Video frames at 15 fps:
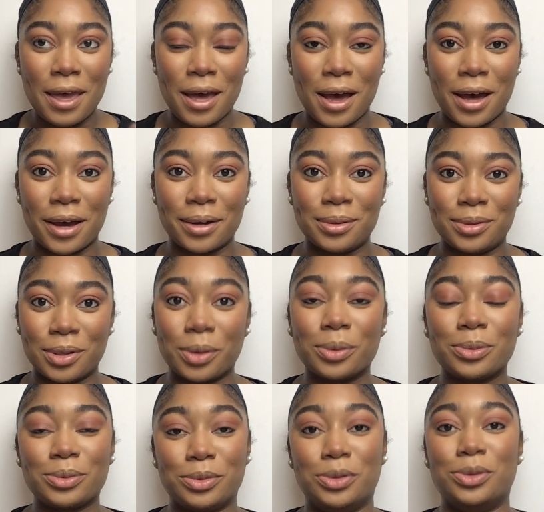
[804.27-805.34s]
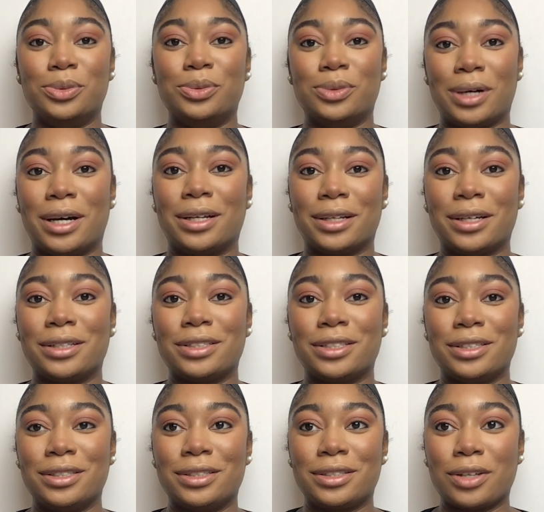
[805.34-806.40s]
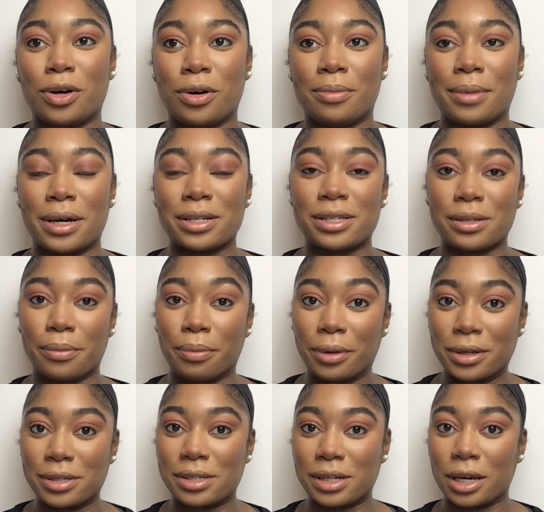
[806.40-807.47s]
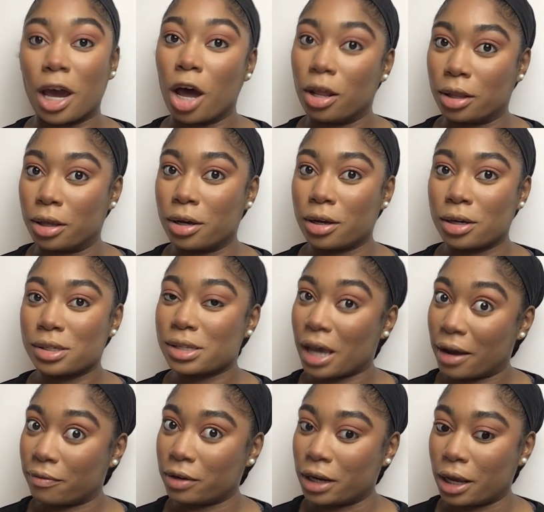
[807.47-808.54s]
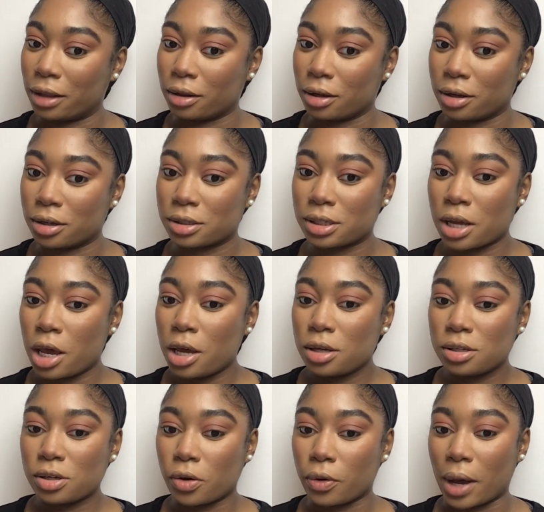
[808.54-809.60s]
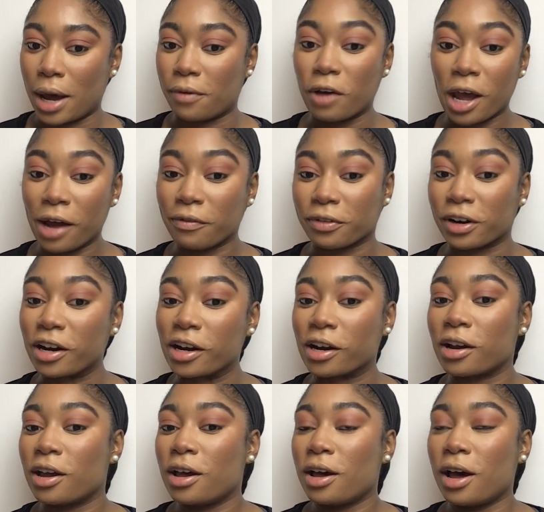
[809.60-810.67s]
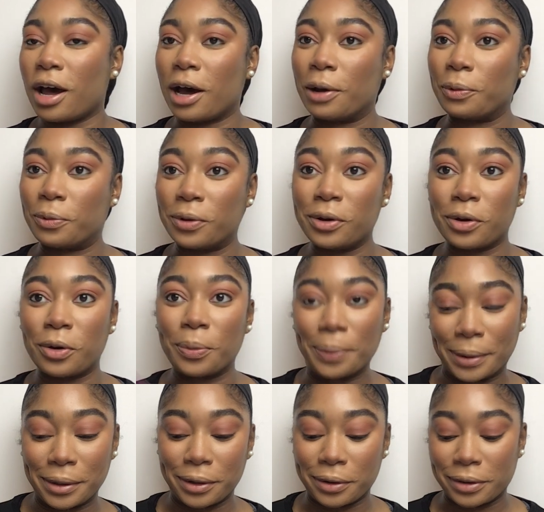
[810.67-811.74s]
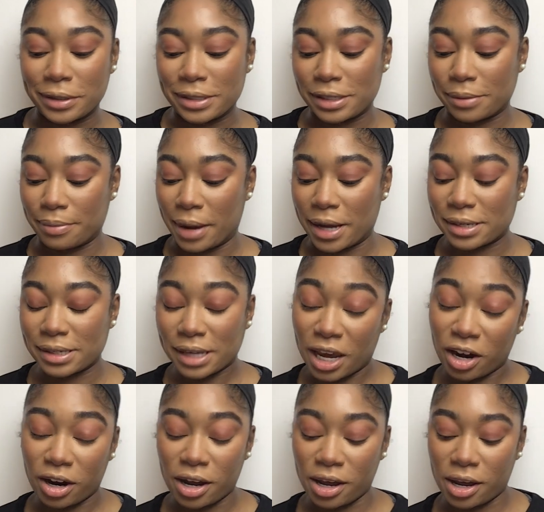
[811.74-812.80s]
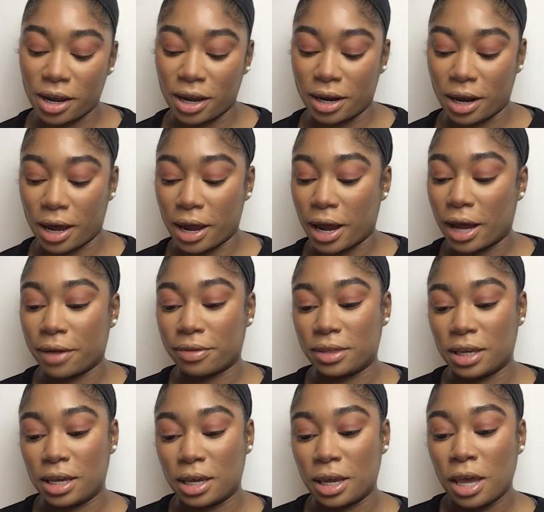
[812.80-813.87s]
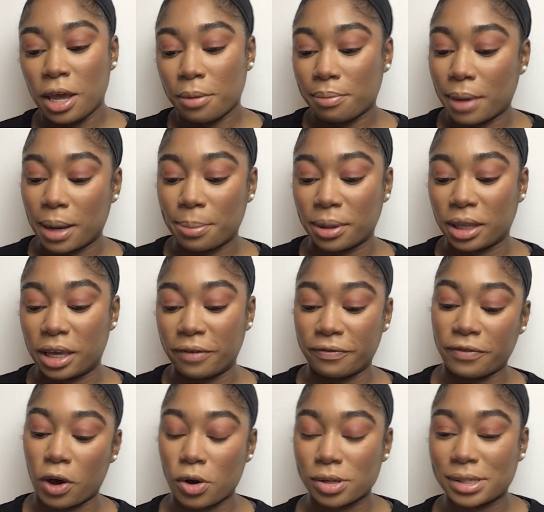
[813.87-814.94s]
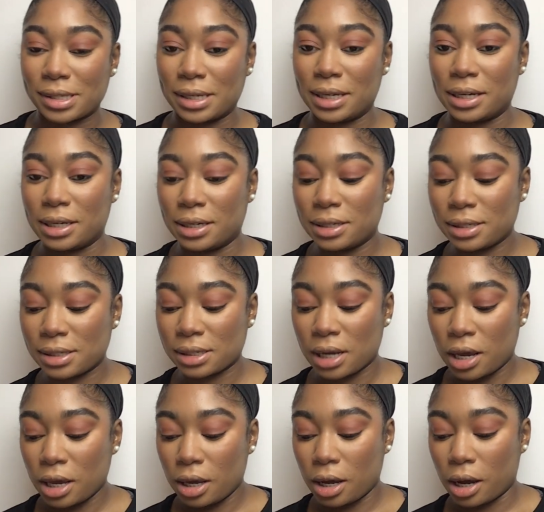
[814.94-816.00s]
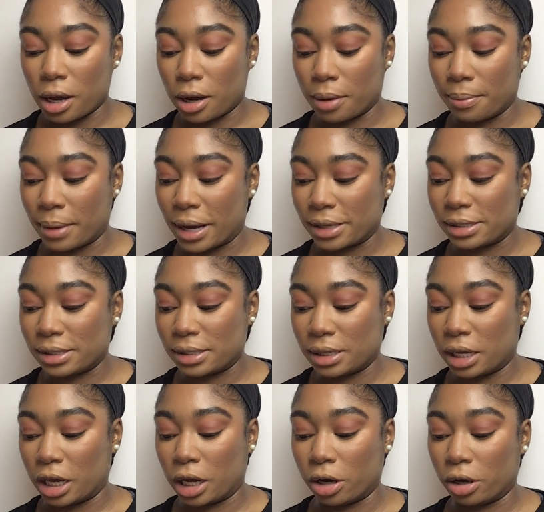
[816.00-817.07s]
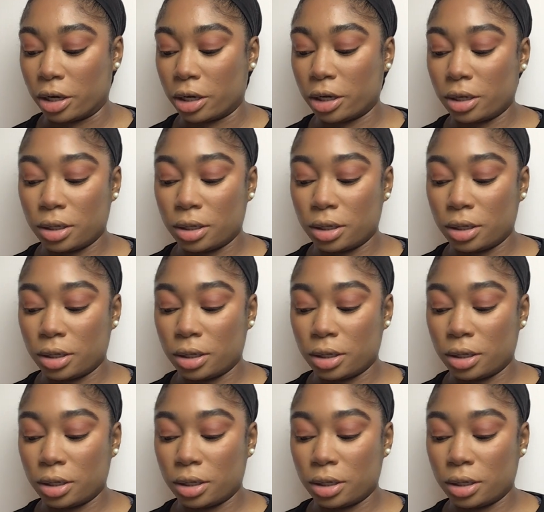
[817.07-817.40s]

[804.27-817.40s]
I don't do eyelashes on my simplistic looks, everyday looks. So however, I will put on some mascara, and I have the Maybelline Falsies mascara,